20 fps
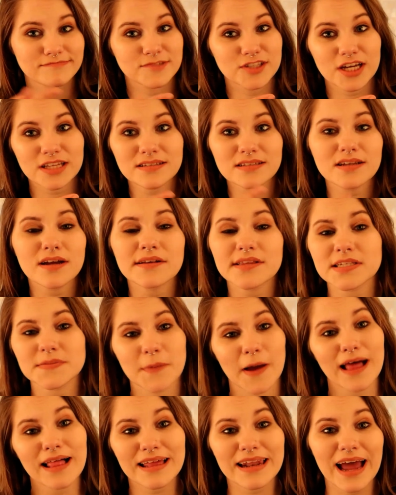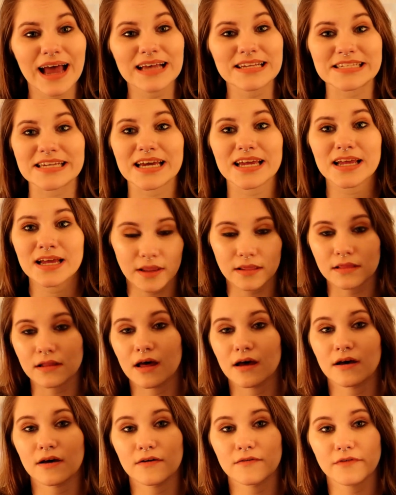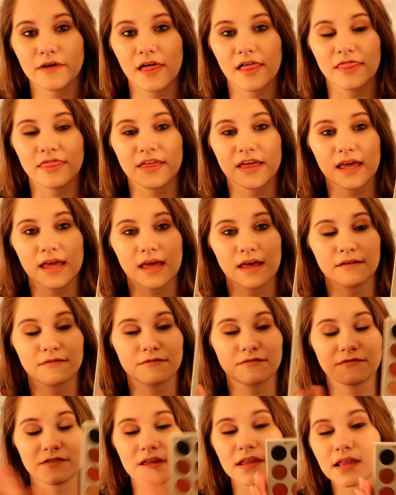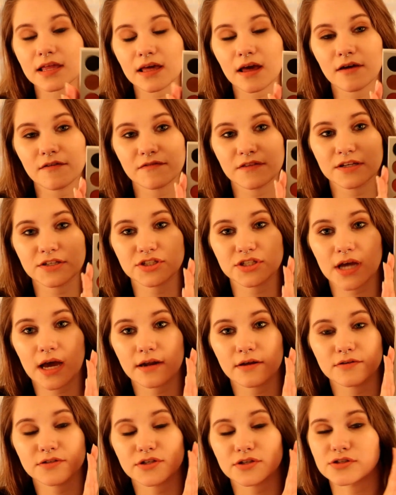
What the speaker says: Chances are this palette has it. I love the feeling of these shadows.